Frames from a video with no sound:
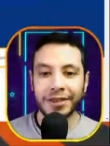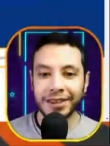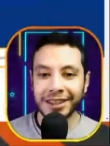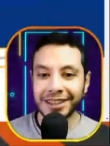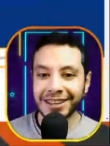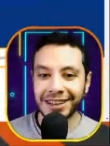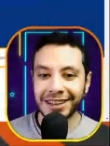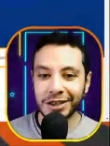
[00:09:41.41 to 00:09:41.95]

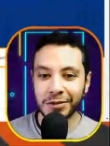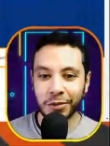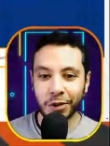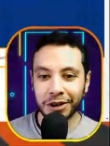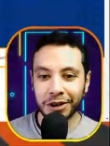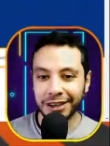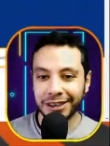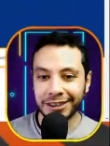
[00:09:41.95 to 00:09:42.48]
this is
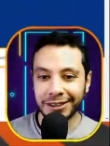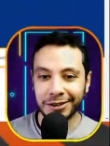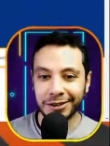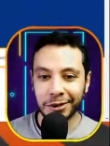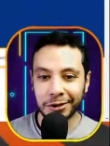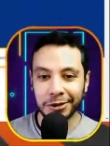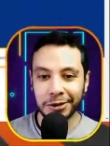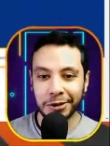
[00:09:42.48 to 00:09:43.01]

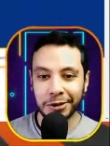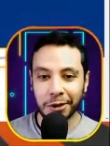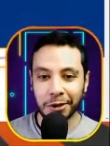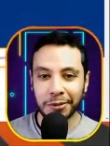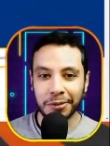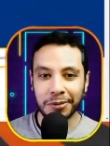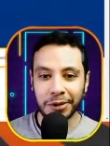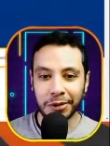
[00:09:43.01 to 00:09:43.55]

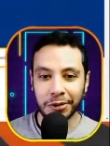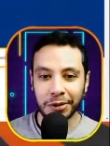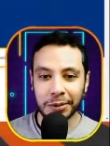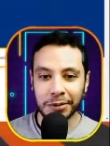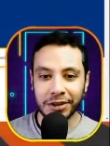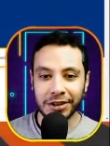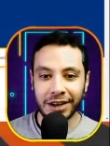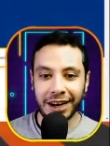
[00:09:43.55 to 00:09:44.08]
booking.com
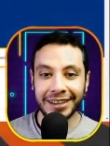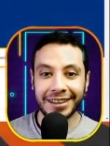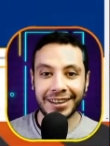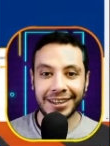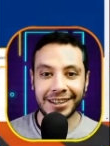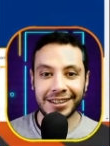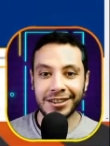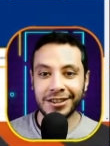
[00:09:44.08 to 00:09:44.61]
website.
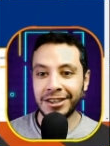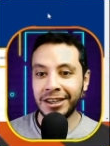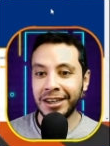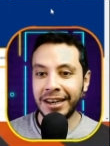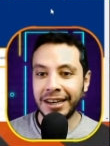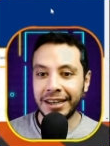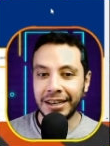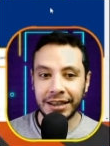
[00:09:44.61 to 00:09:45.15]
lists
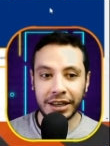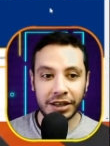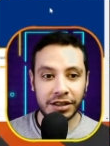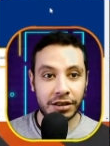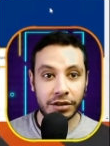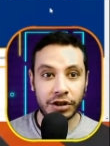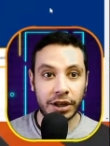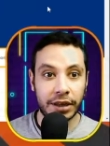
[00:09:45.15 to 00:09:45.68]

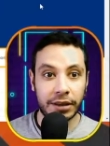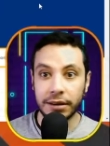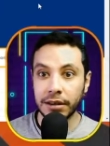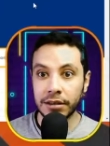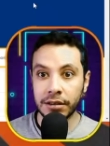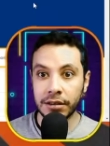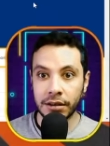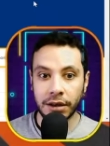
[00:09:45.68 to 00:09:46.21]
Let's check
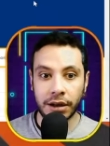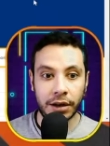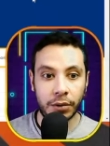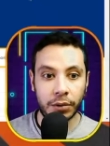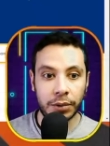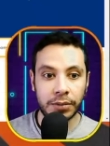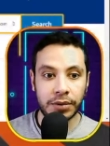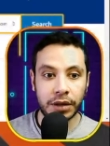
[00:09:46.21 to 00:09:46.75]
this
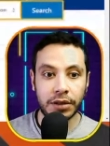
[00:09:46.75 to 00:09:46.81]
website